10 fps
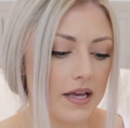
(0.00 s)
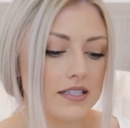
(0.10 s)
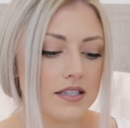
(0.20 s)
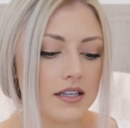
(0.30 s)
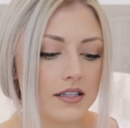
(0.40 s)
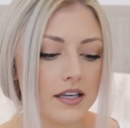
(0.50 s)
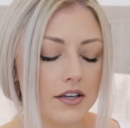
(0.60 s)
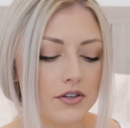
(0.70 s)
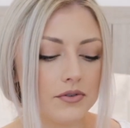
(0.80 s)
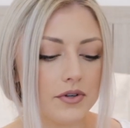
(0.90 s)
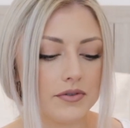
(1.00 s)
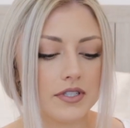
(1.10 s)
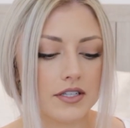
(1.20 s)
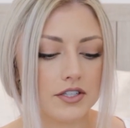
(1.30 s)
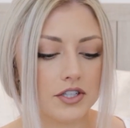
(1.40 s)
Basically, you use
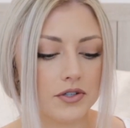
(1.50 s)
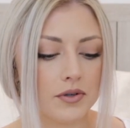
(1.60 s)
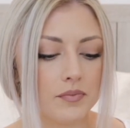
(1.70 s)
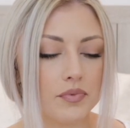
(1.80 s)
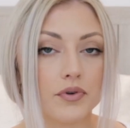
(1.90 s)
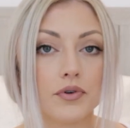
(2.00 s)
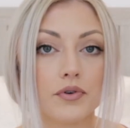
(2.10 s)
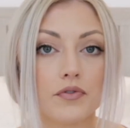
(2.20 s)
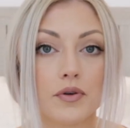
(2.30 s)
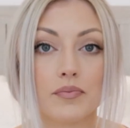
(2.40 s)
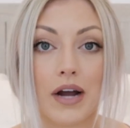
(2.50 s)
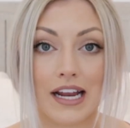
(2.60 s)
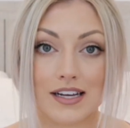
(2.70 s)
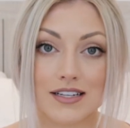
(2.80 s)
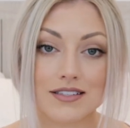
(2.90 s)
this to improve the
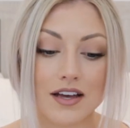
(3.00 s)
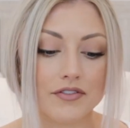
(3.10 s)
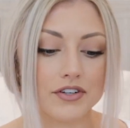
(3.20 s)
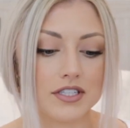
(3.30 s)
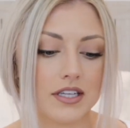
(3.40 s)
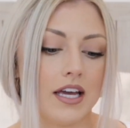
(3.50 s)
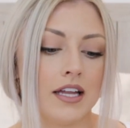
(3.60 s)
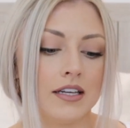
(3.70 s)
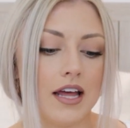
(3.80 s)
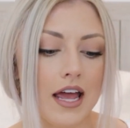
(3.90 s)
brightness of your skin,